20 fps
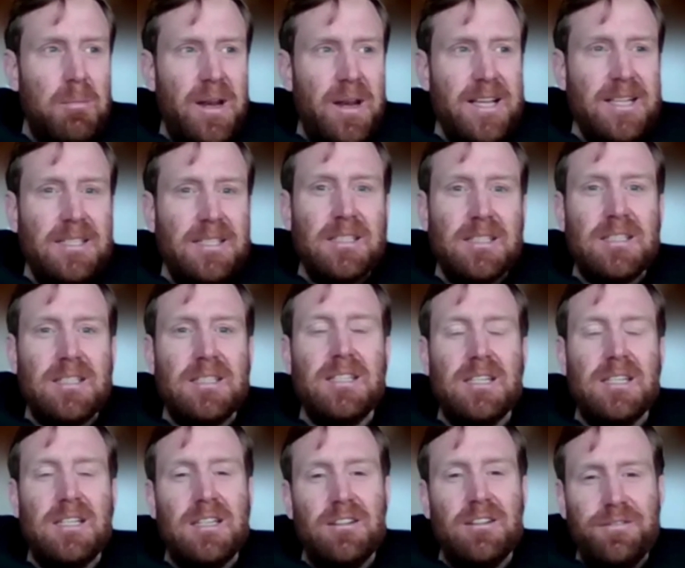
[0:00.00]
place its
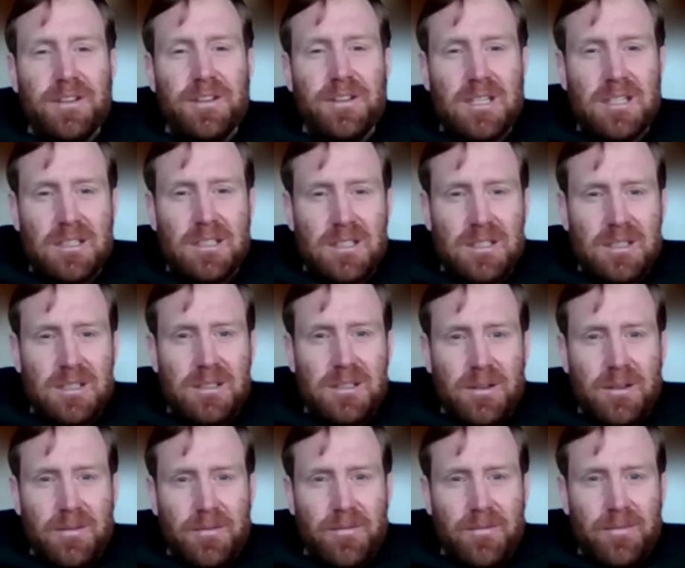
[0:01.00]

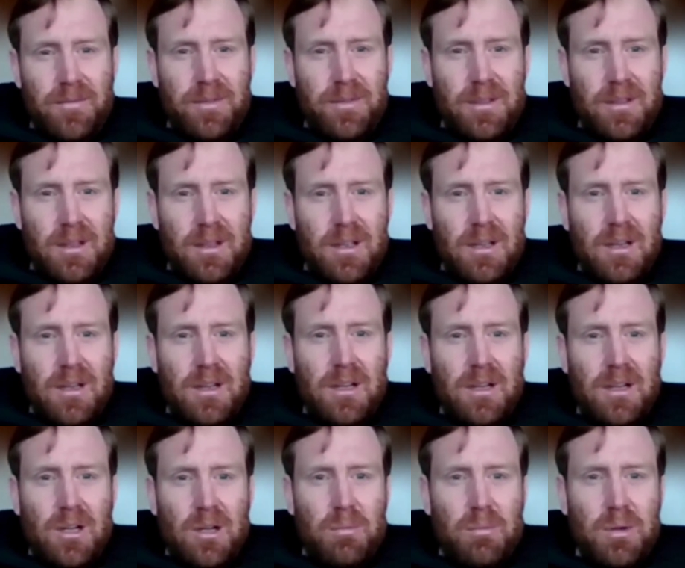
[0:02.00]
significance.
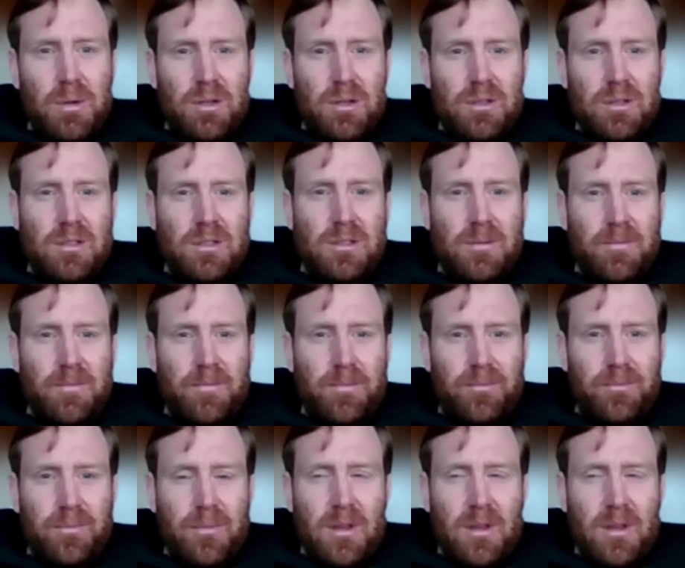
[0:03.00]
Because,